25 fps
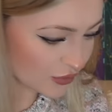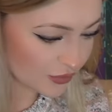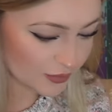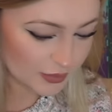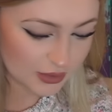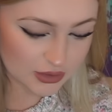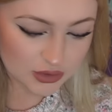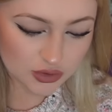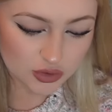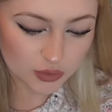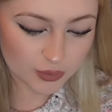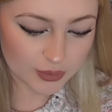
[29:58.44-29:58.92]
from
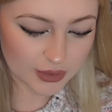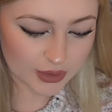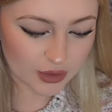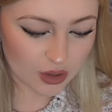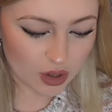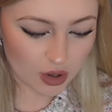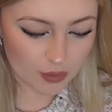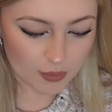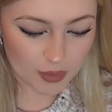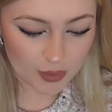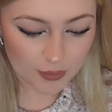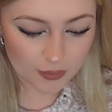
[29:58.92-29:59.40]
that store but I
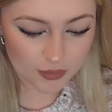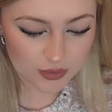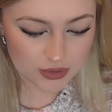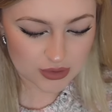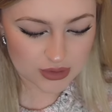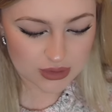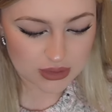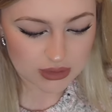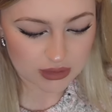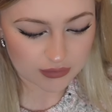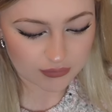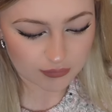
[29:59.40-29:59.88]
can't remember
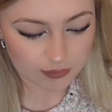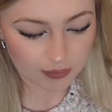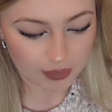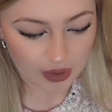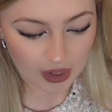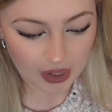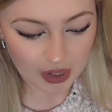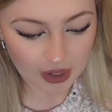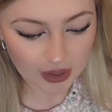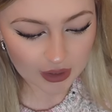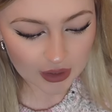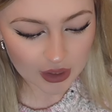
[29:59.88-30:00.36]
it's in a different
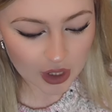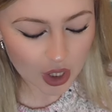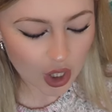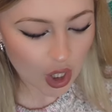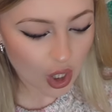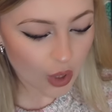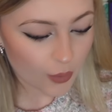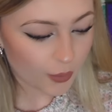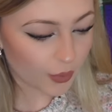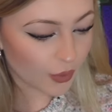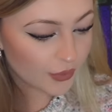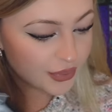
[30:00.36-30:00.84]
bag
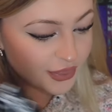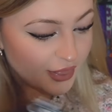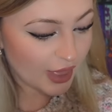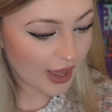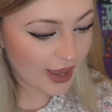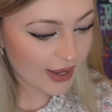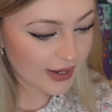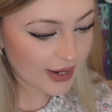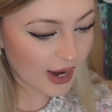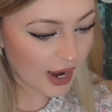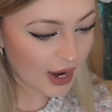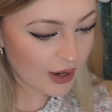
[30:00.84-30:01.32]
but
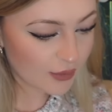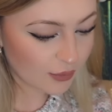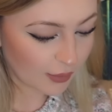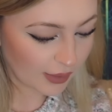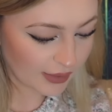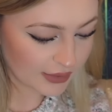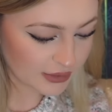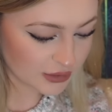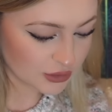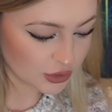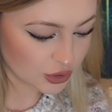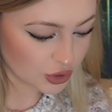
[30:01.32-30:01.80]
then I
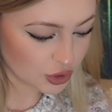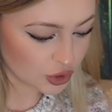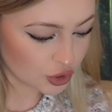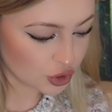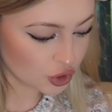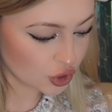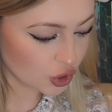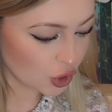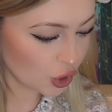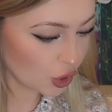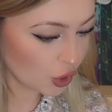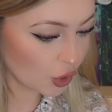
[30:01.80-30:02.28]
went
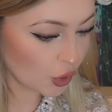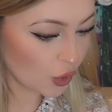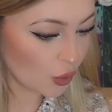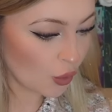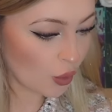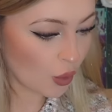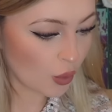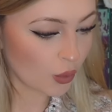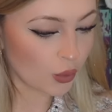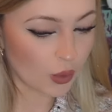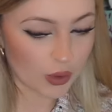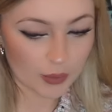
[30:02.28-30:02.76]
to
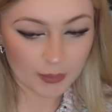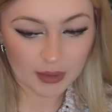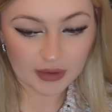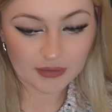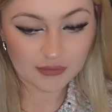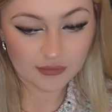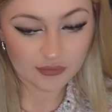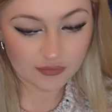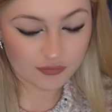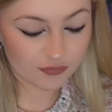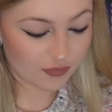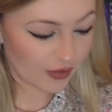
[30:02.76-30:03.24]
one of my
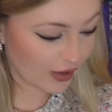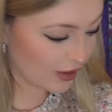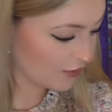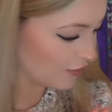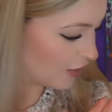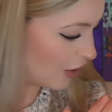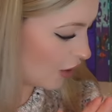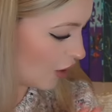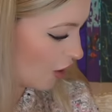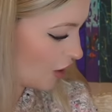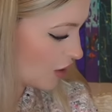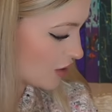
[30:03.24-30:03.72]

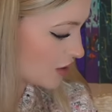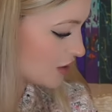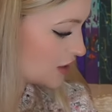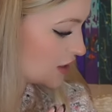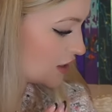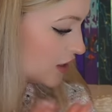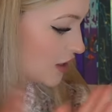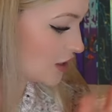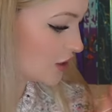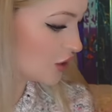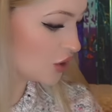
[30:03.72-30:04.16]
favourite artists